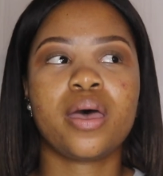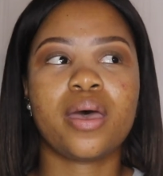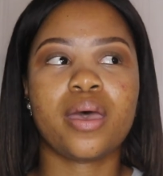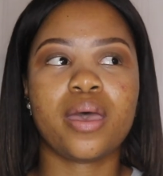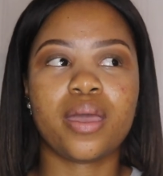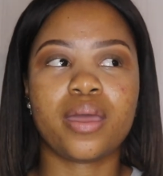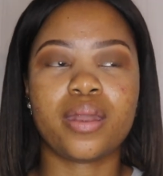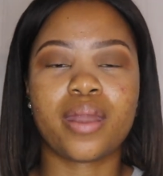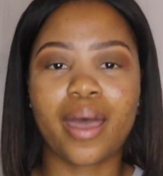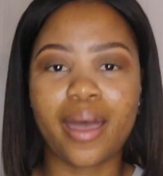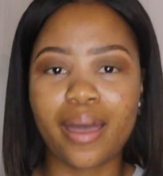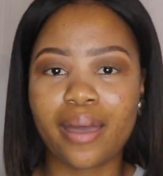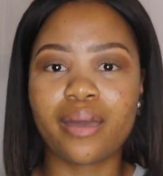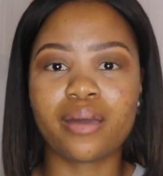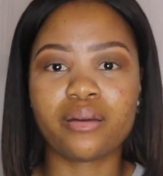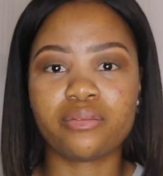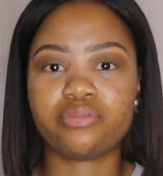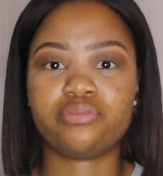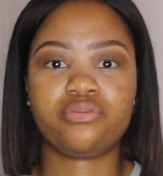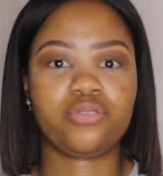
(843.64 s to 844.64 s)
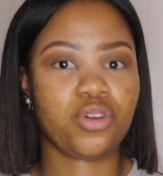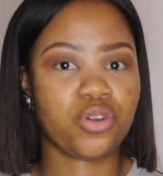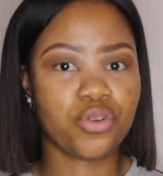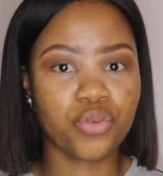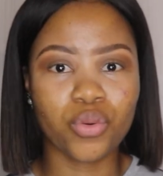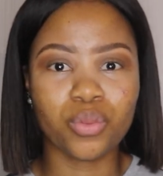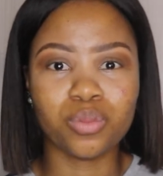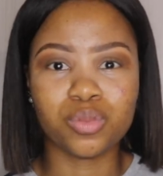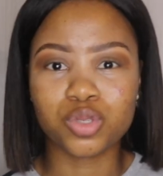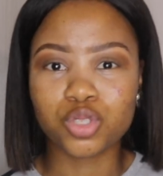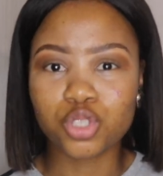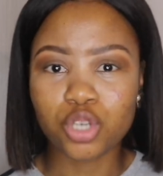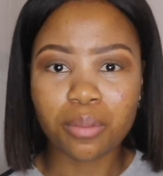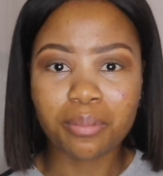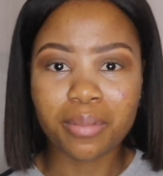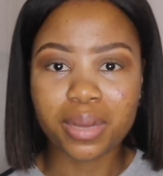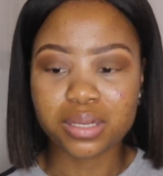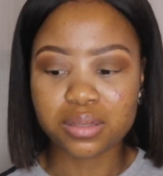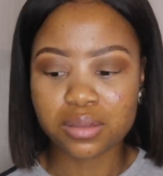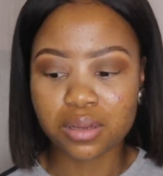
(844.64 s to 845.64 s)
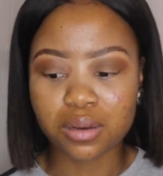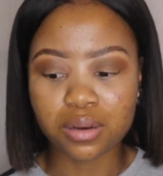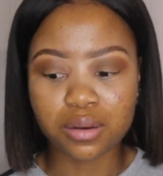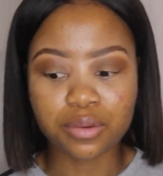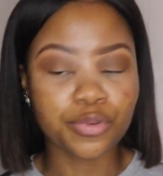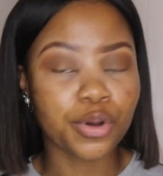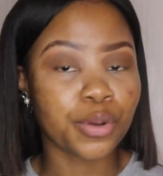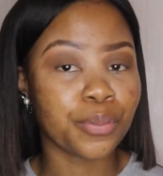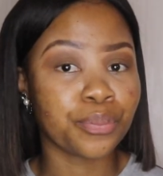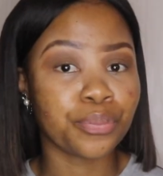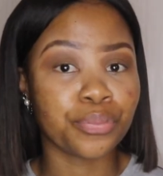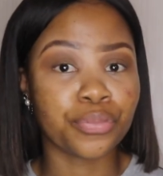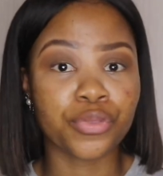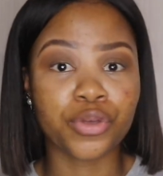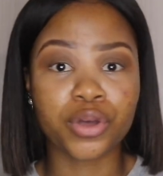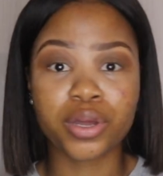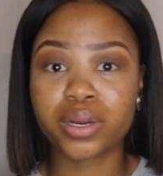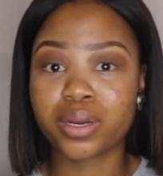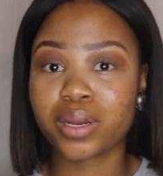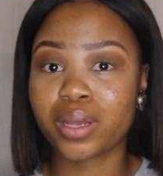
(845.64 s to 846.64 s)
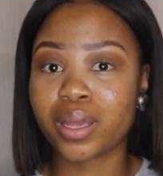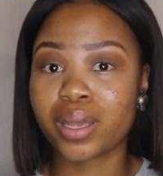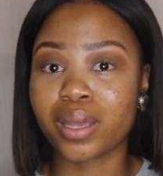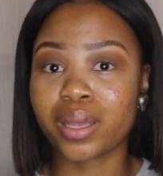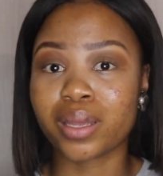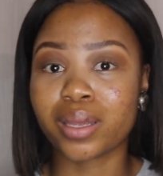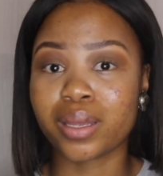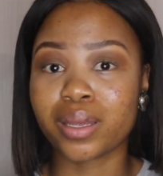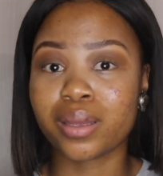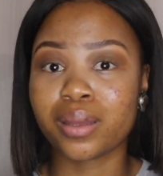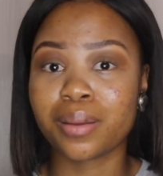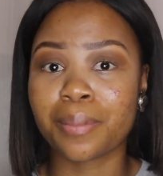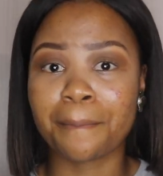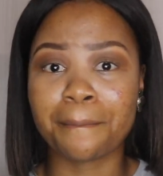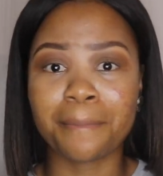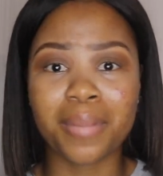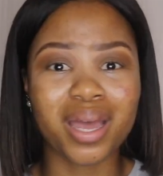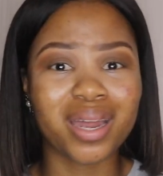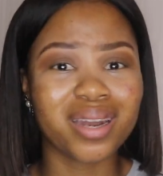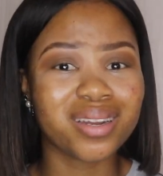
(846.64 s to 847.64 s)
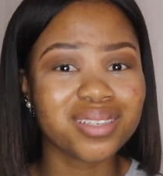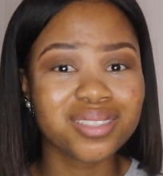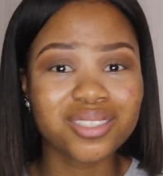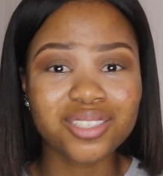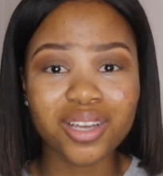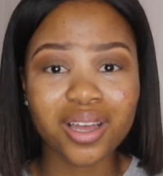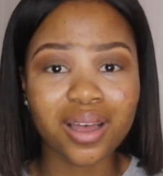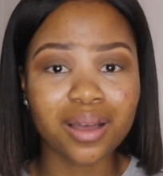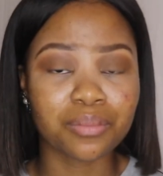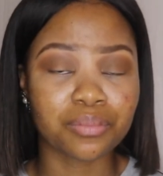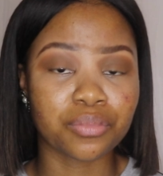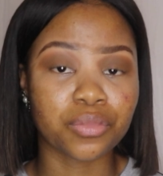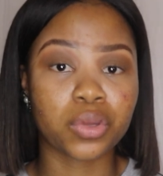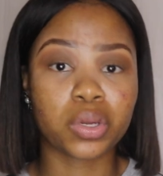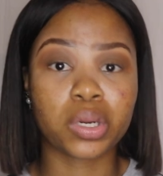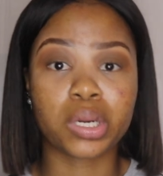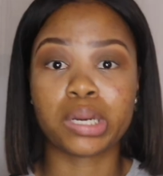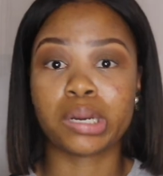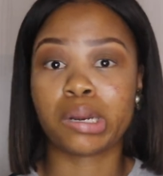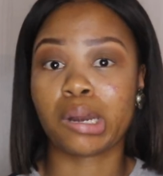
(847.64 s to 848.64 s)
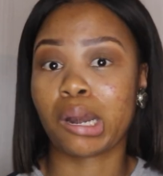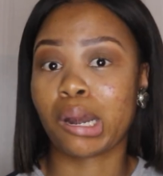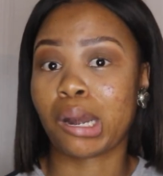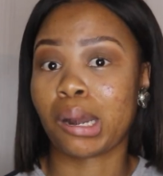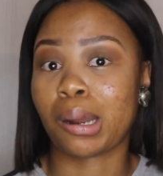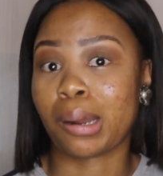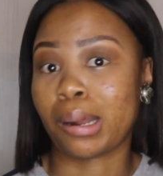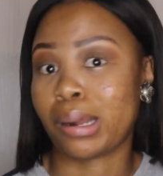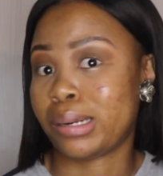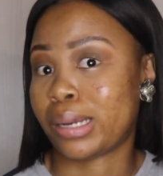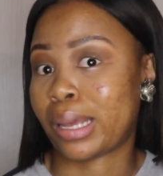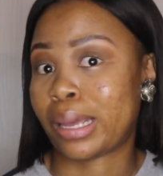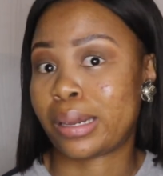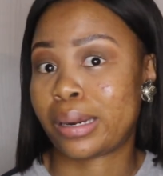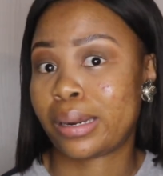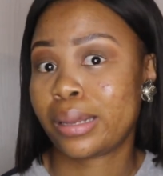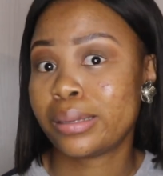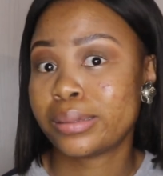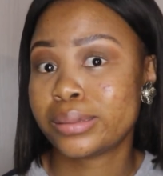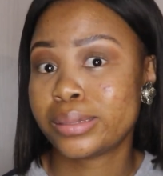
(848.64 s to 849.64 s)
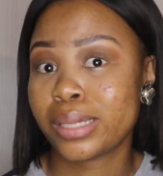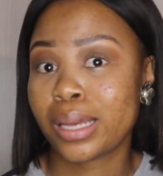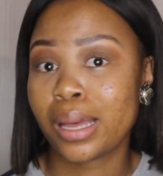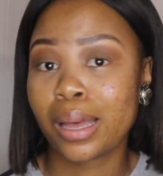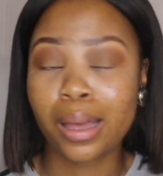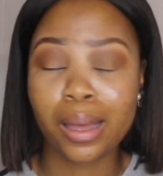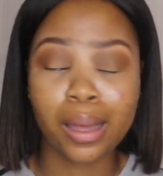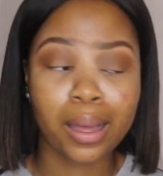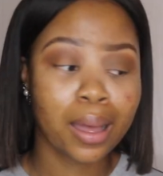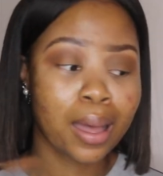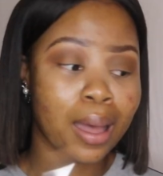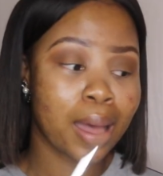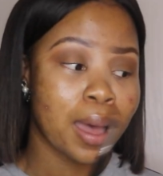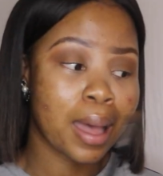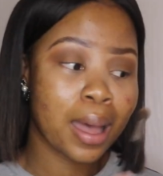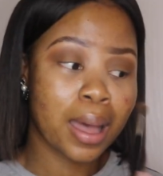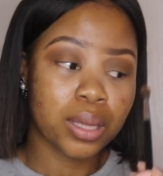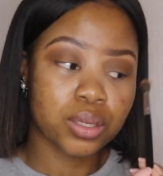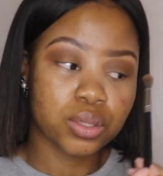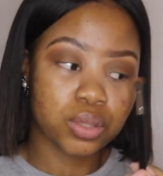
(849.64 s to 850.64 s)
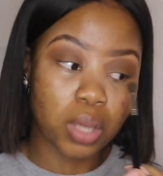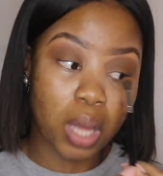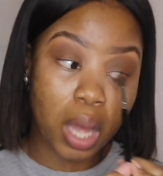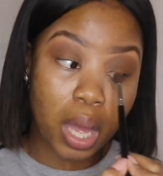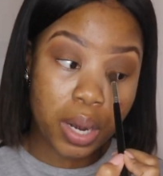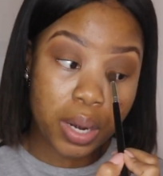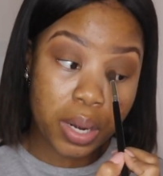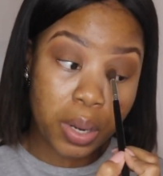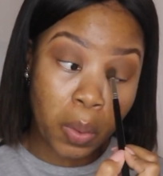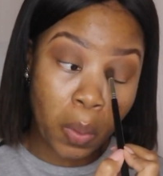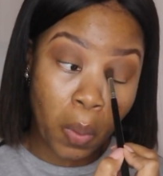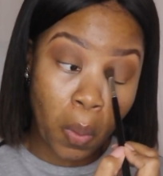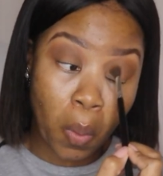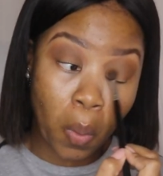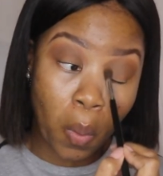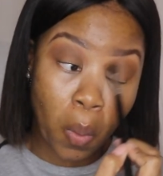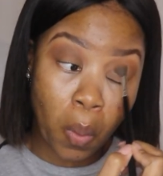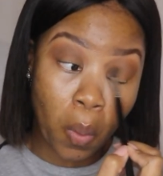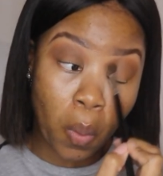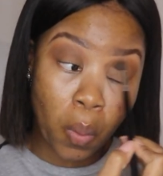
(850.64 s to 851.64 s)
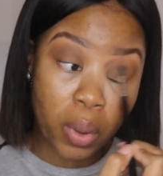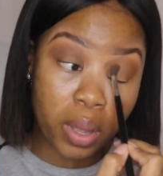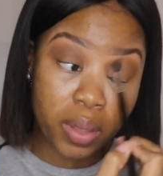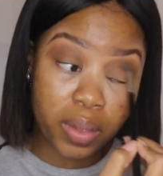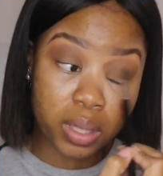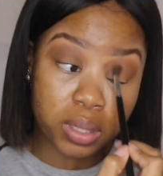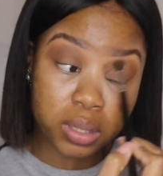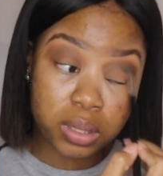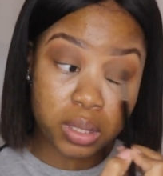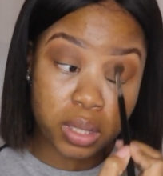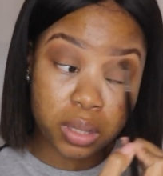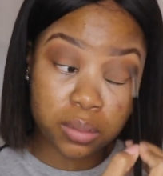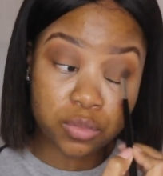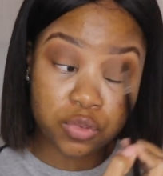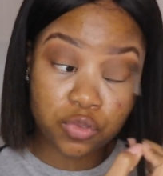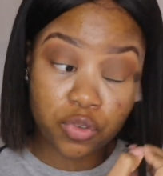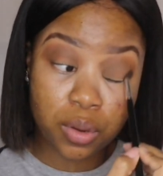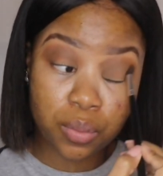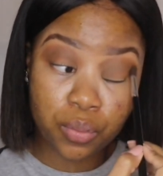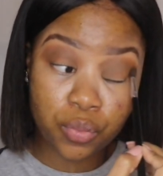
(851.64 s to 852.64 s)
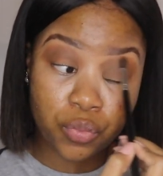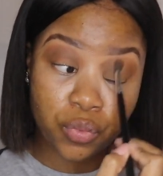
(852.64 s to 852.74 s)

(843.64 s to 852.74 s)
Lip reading: and I have a normal job myself. I'm not a manager, I'm not a director, so I don't know where that stems from.